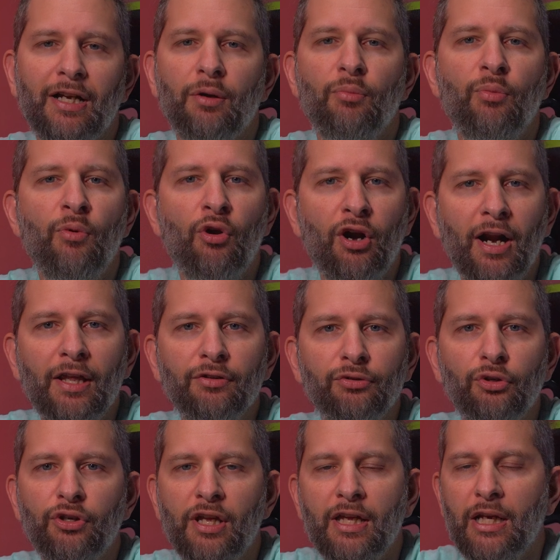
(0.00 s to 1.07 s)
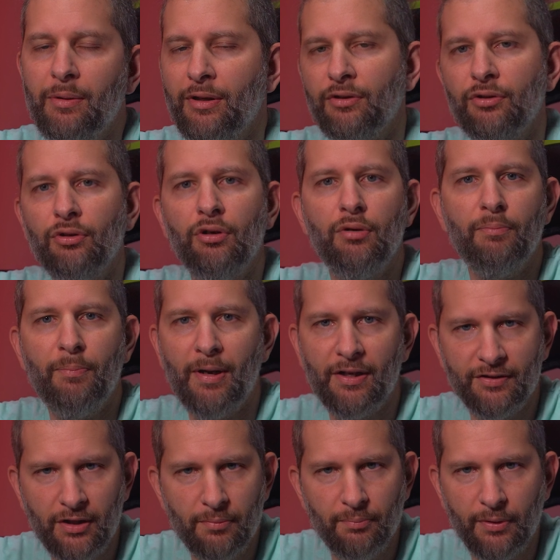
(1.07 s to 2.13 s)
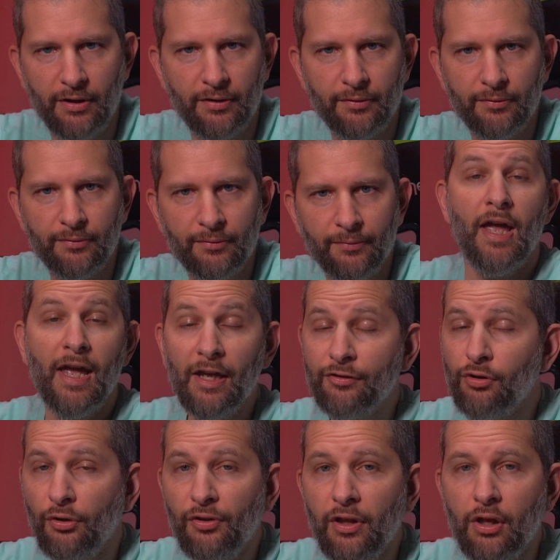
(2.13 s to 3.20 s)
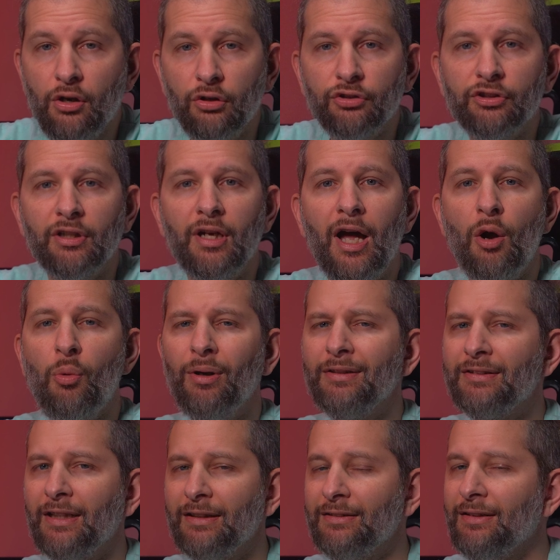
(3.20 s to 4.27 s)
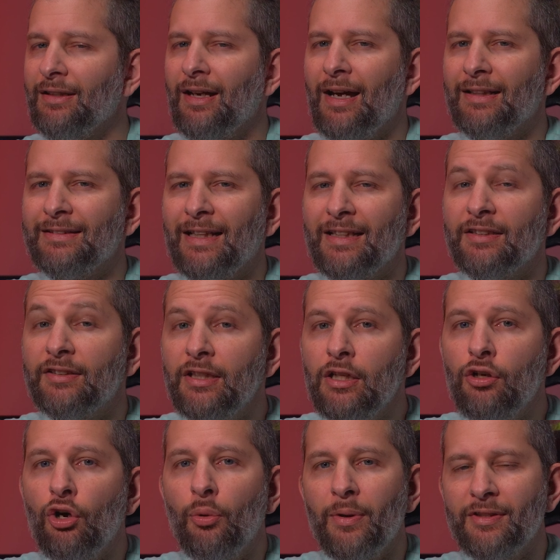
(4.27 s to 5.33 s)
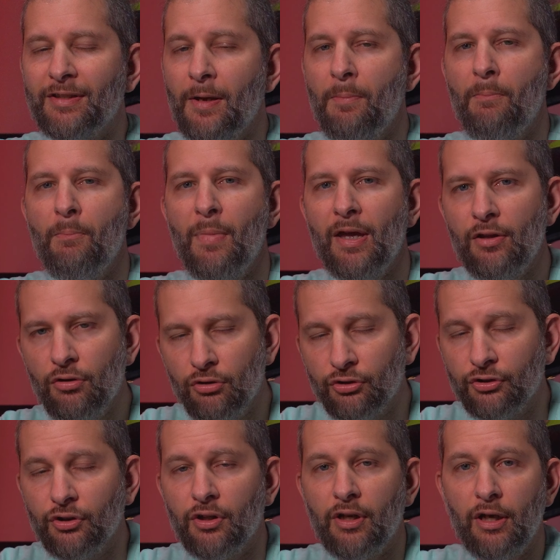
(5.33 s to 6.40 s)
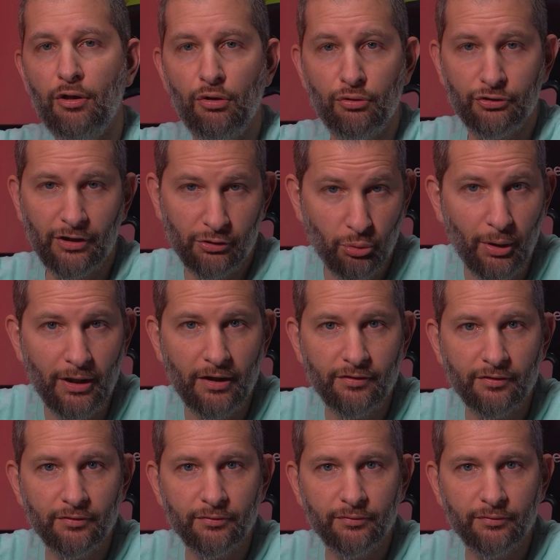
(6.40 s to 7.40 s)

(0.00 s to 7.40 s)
deleting and writing over and over forever. These drives can handle up to 5 times fewer writes than current ones.